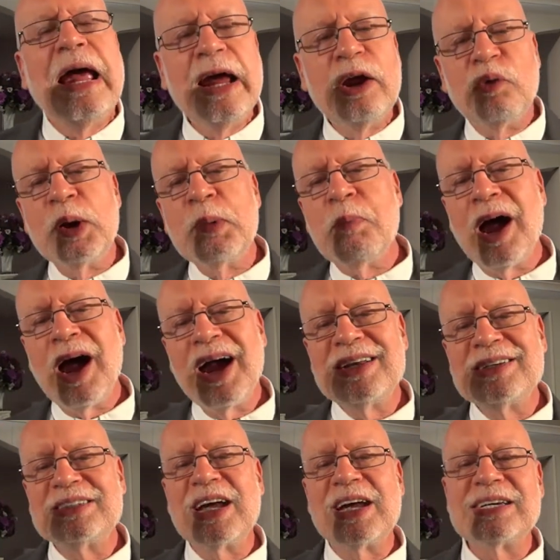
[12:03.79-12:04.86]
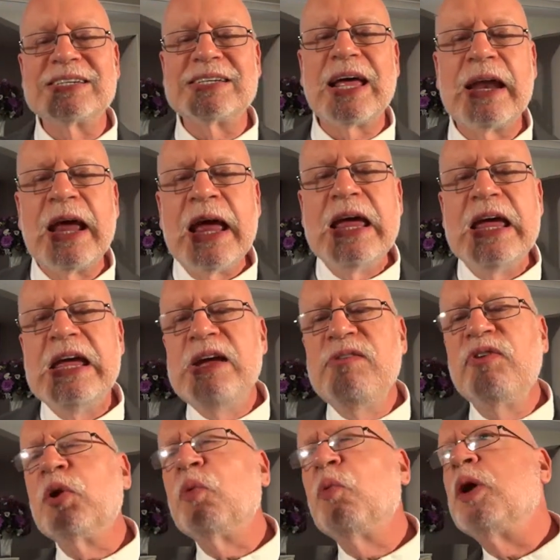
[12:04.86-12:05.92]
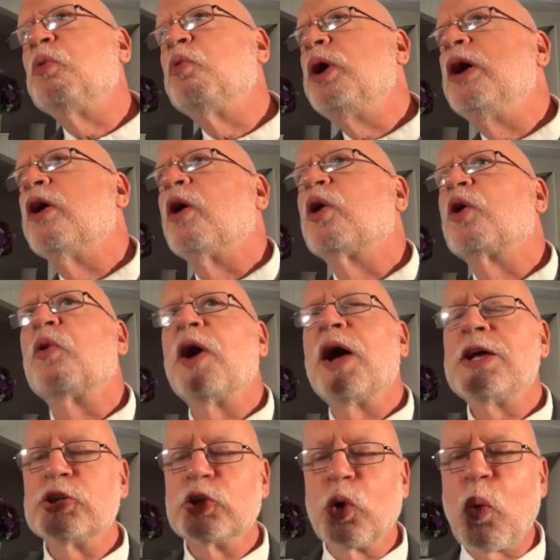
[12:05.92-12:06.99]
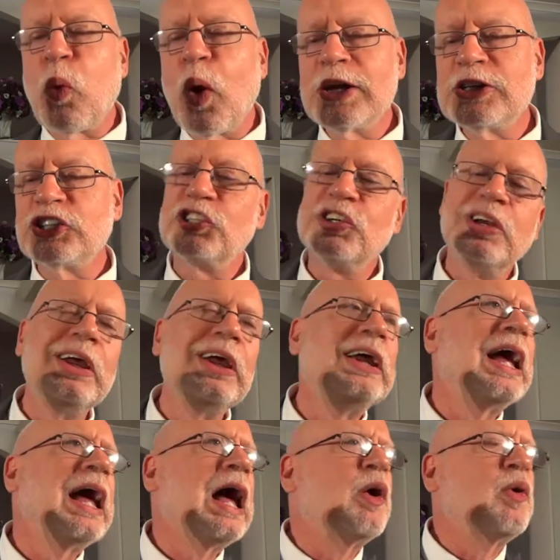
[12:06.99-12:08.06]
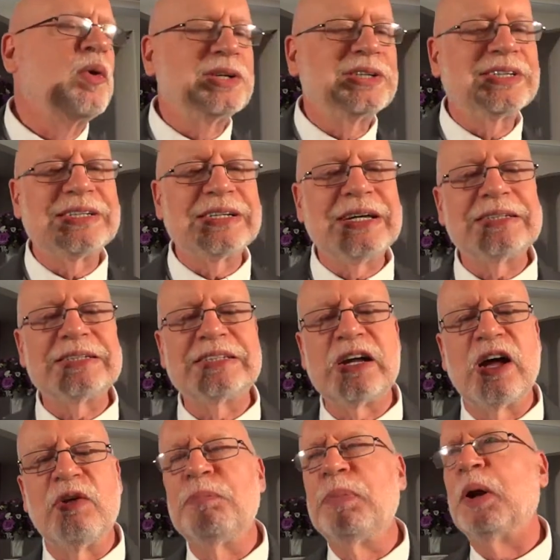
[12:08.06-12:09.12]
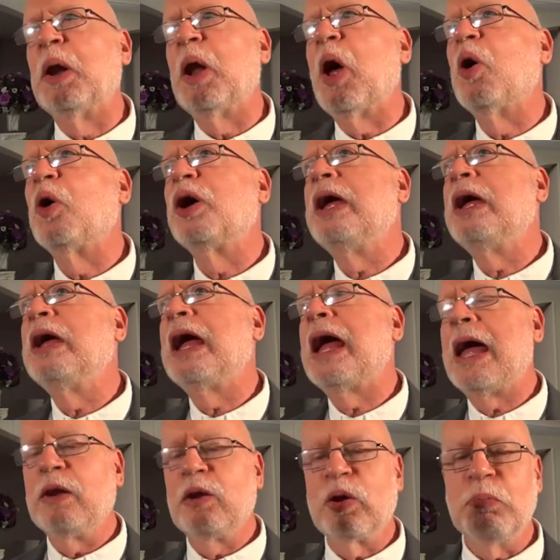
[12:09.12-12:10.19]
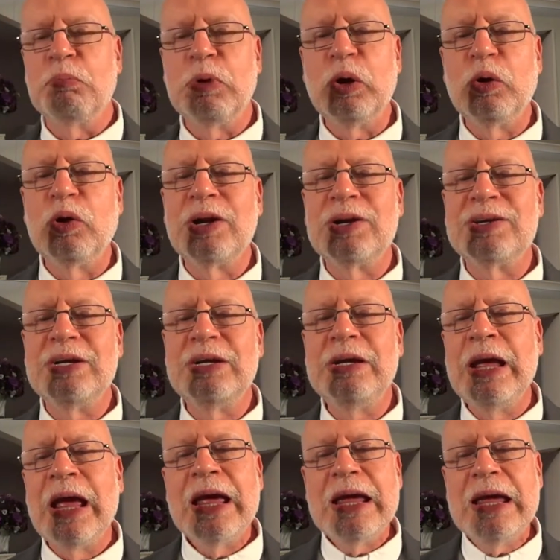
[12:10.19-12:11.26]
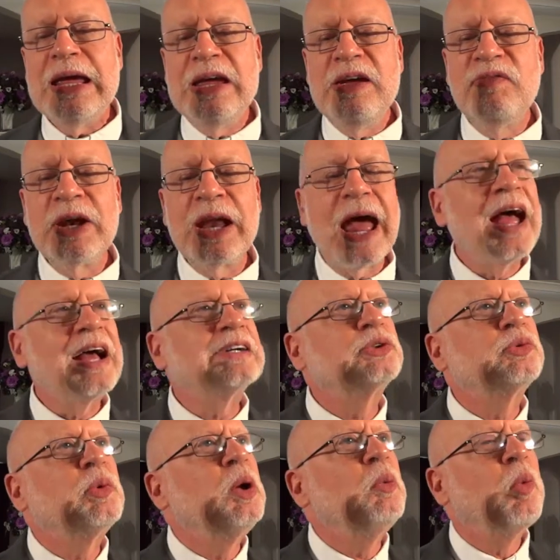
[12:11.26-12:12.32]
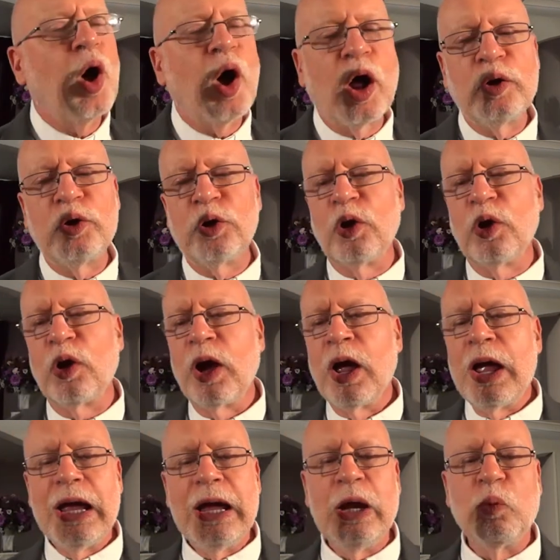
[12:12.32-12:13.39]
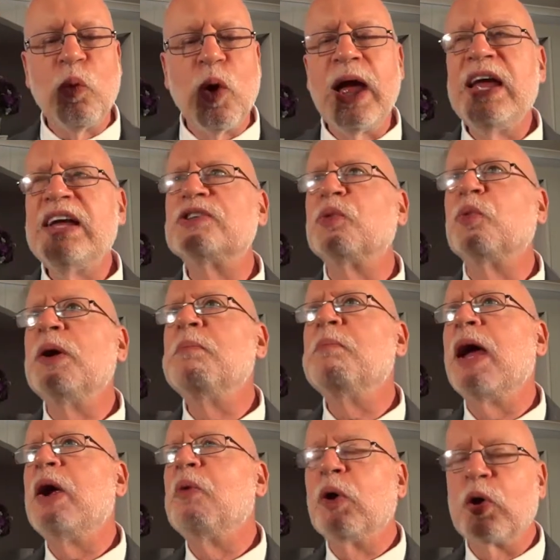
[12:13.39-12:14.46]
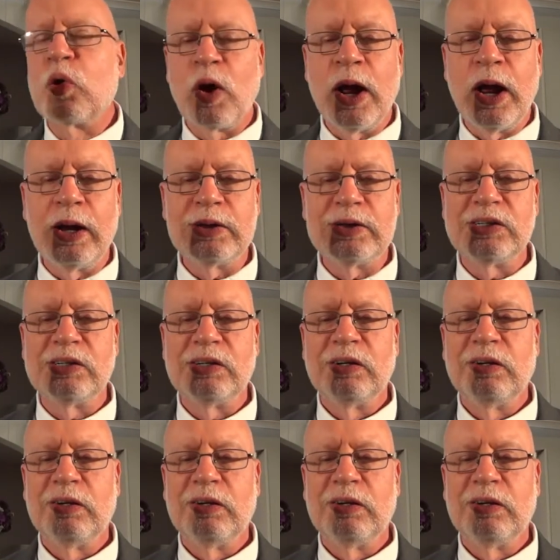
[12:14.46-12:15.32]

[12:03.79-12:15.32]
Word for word: It reminds us that even when we are questioning our sense of belonging and community, even as we wander in ways we may regret,